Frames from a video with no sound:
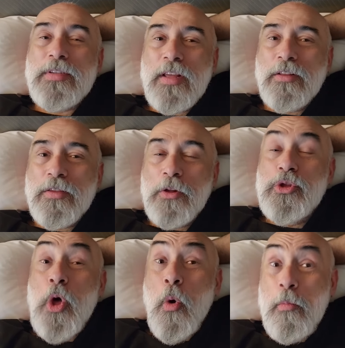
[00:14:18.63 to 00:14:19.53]
was
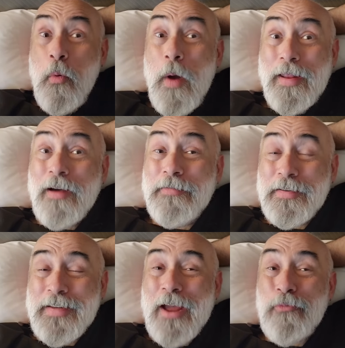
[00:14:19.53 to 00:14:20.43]
the low point of
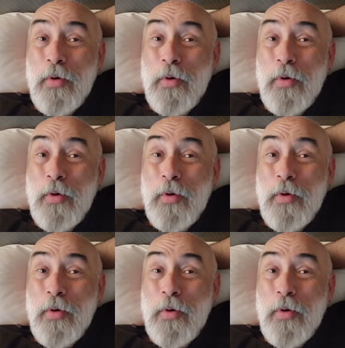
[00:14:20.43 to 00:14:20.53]
the day,